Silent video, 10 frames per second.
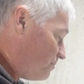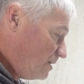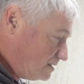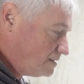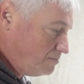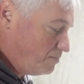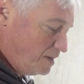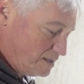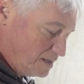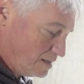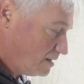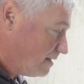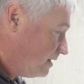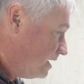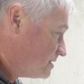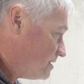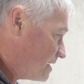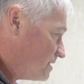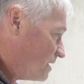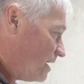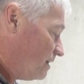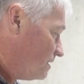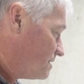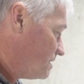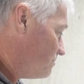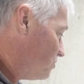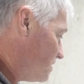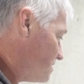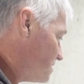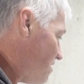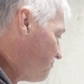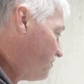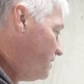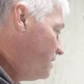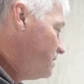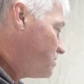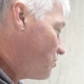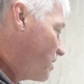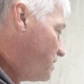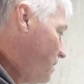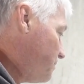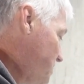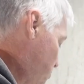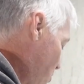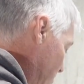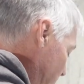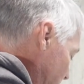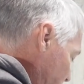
but but cleanliness next to godliness here with this stuff. So we're gonna dump this water